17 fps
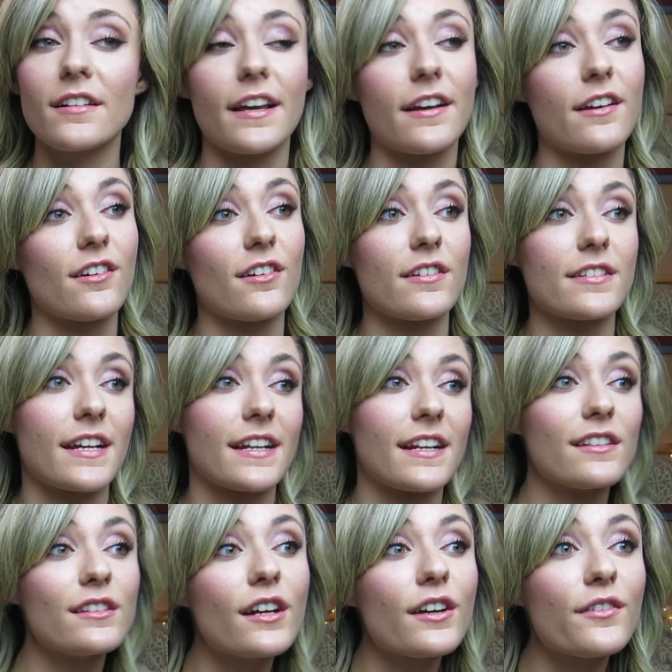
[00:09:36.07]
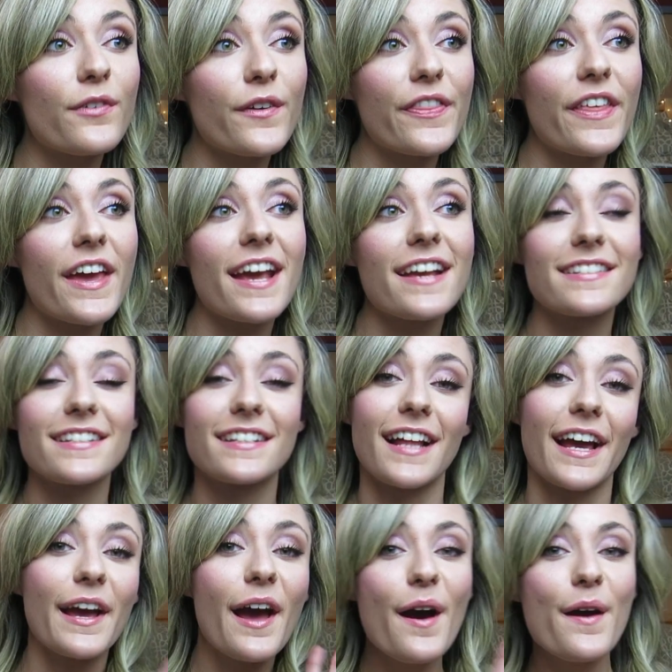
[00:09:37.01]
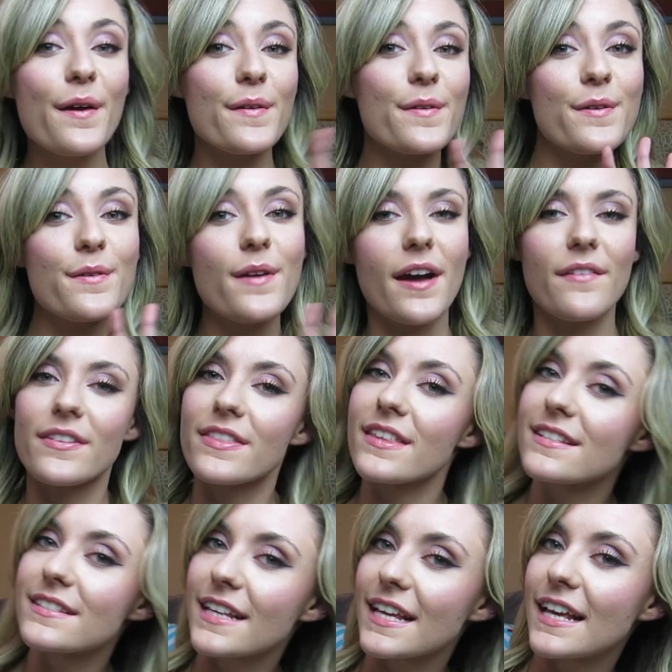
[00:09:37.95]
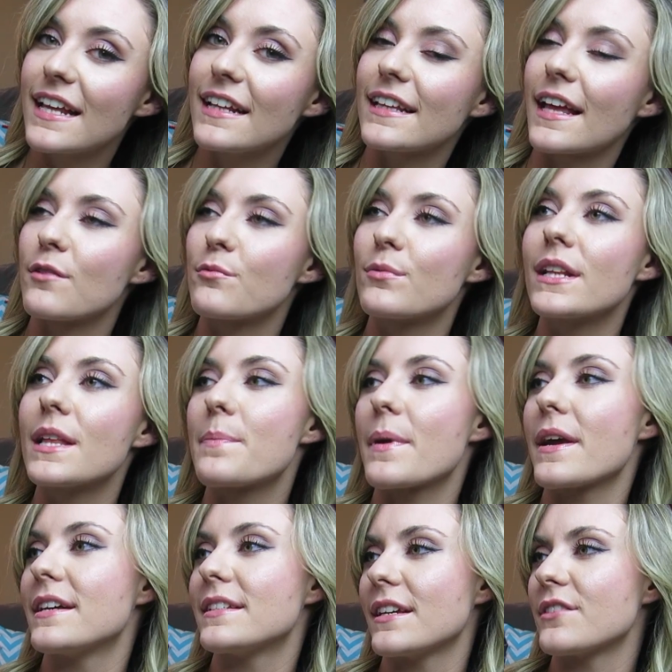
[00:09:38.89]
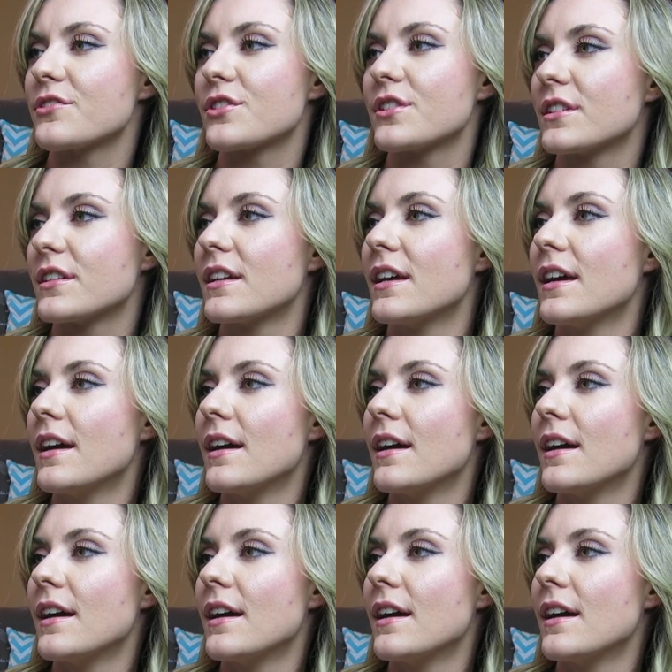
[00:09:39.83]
Like, girls kind of look for things and like, ooh, everything's a hint, like really pay attention.